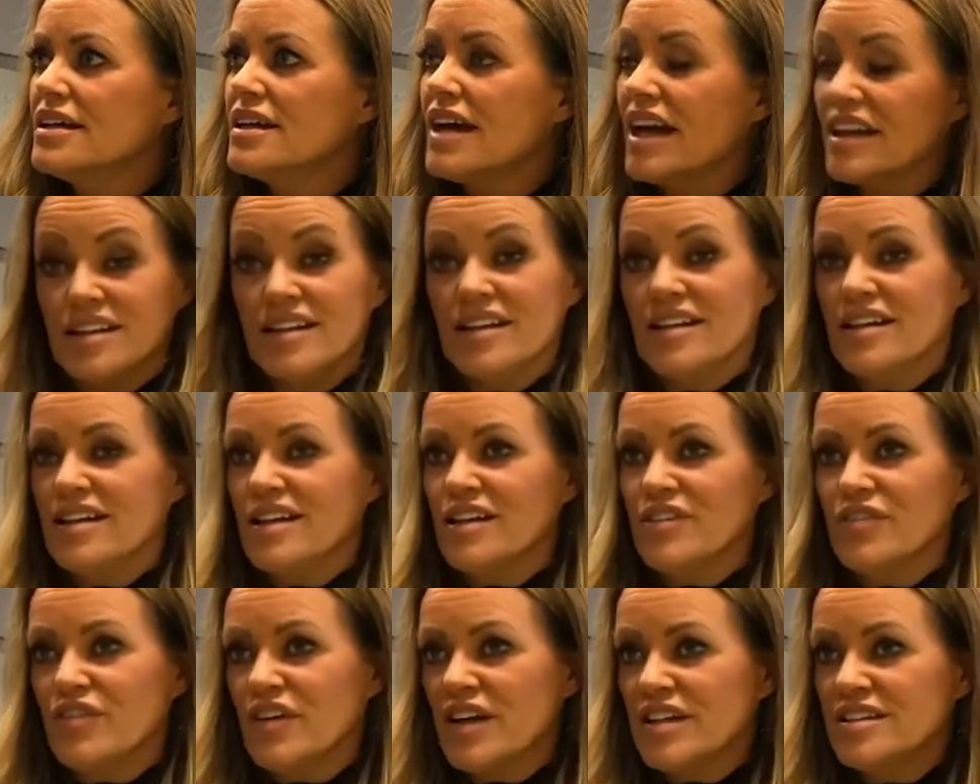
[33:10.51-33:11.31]
I think
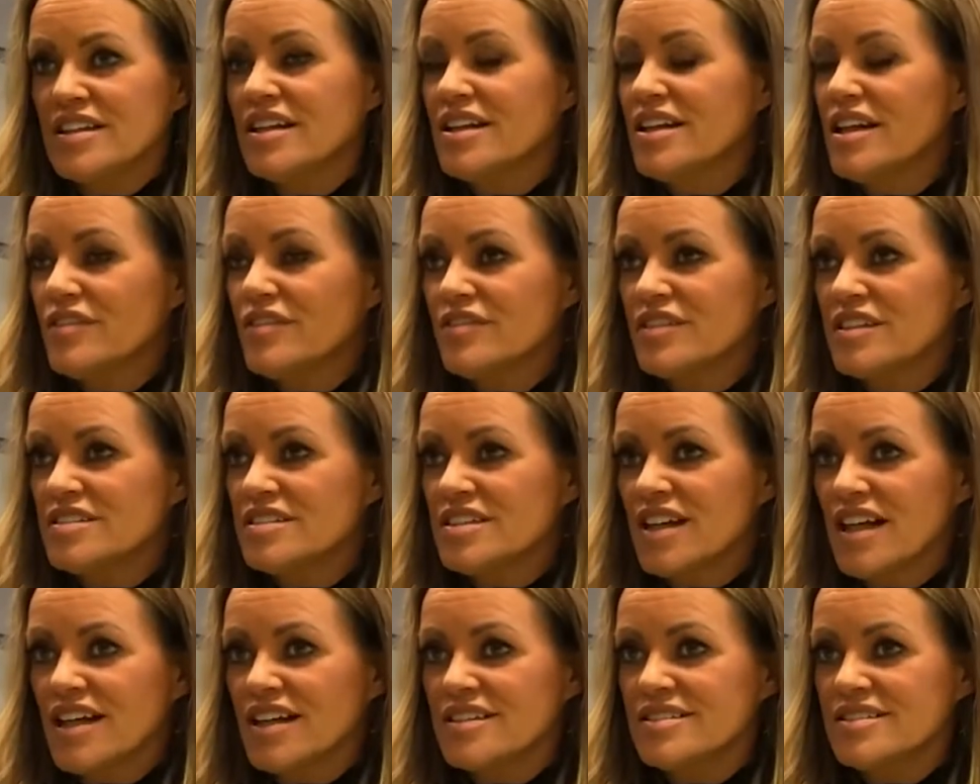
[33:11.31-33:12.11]
if I didn't have the
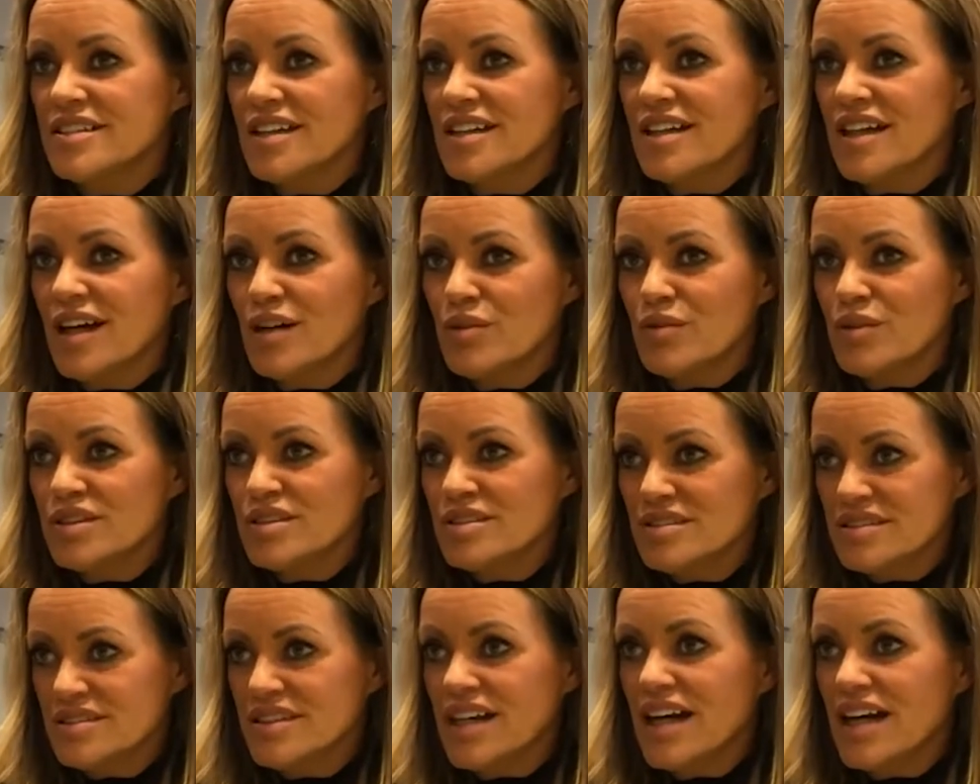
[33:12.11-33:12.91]
talent and I
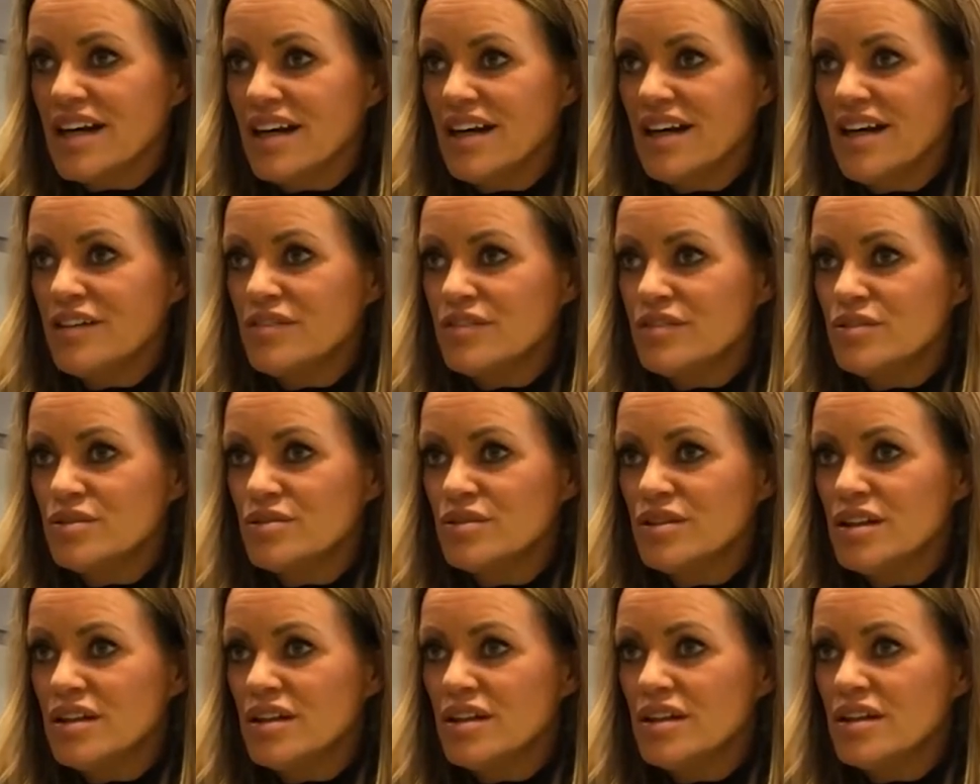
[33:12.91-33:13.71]
was that
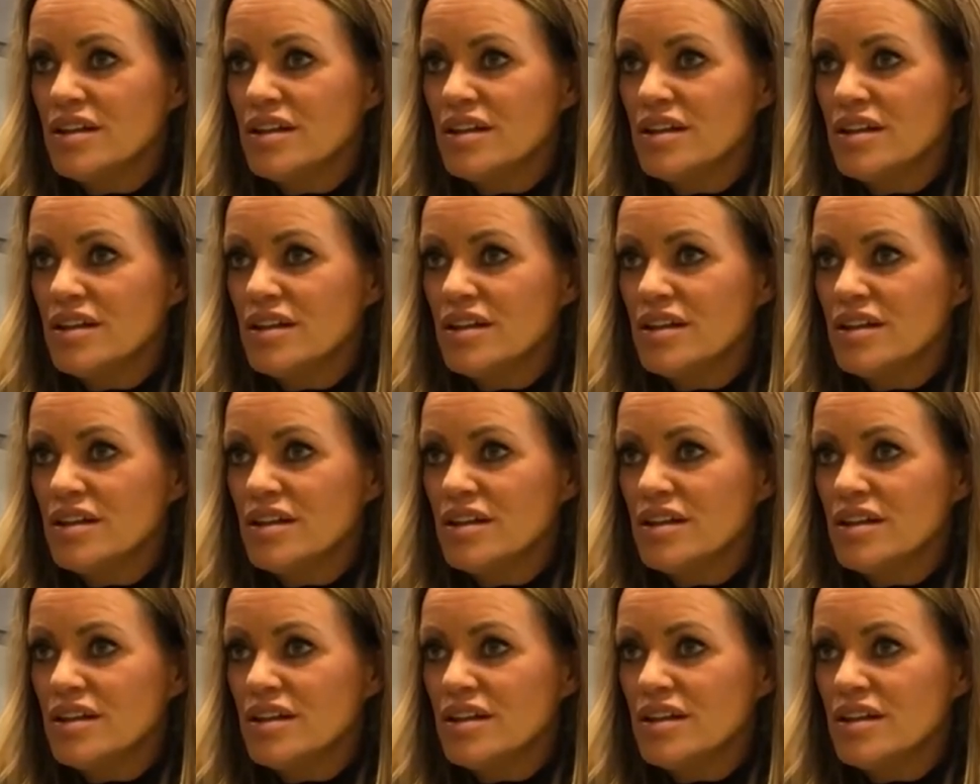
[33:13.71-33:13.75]
level,